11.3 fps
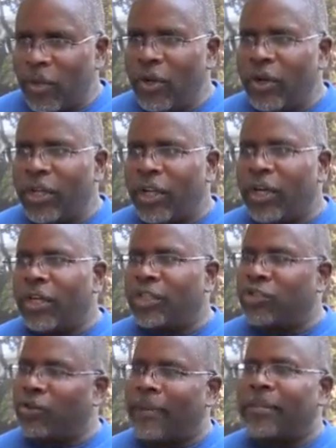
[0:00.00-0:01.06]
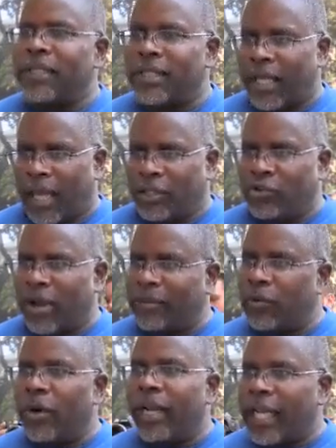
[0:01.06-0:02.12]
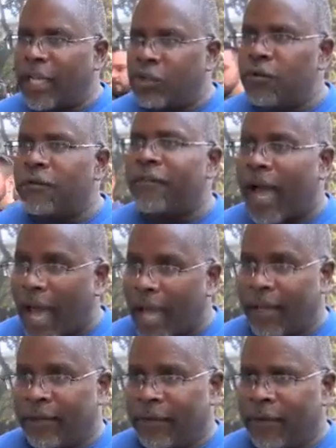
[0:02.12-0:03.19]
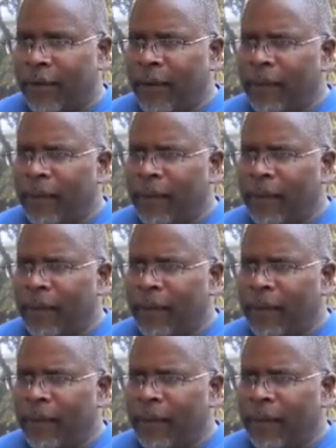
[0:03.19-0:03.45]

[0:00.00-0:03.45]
You know that they're going to drop this case, drop the 182.5